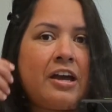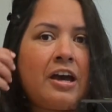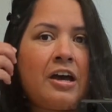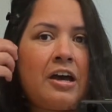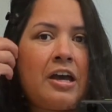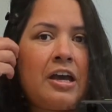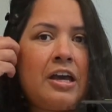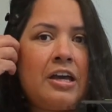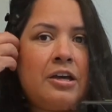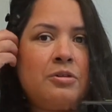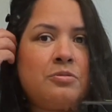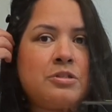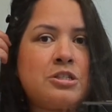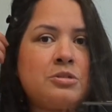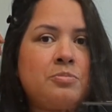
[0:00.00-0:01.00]
I
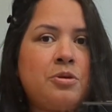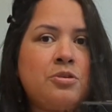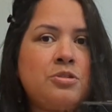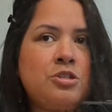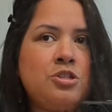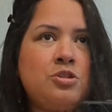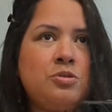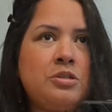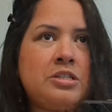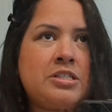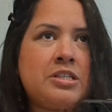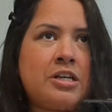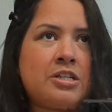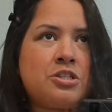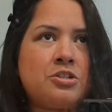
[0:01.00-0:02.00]
was supposed to do this
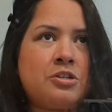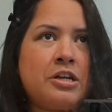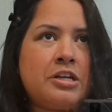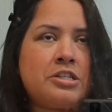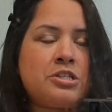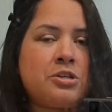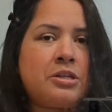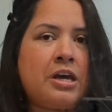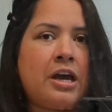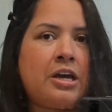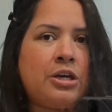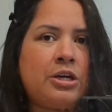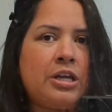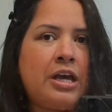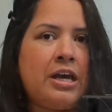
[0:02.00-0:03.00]
yesterday so that I
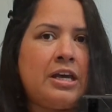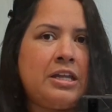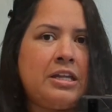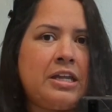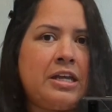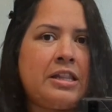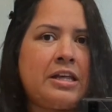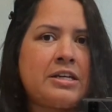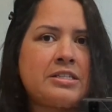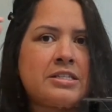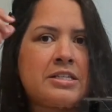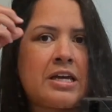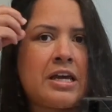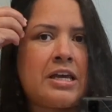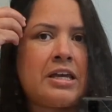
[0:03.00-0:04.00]
could edit it
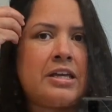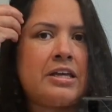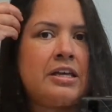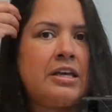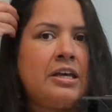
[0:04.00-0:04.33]
last night